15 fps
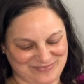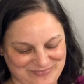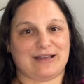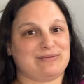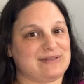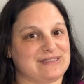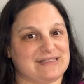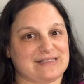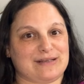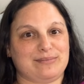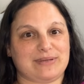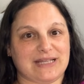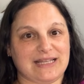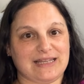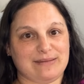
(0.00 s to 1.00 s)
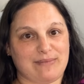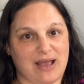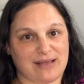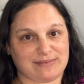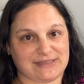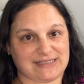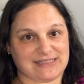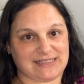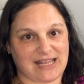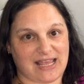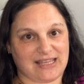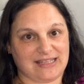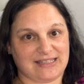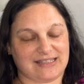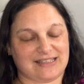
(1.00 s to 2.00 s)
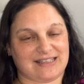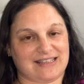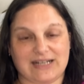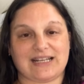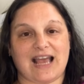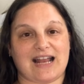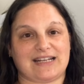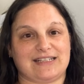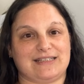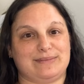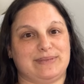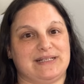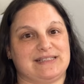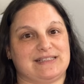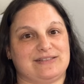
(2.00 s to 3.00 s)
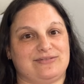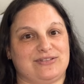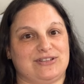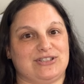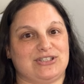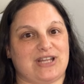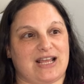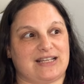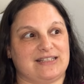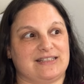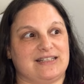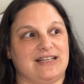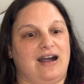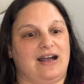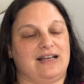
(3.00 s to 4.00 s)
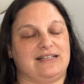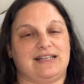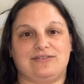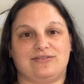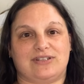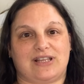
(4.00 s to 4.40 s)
It was completely my mistake. When cutting the pieces for the shacket, I didn't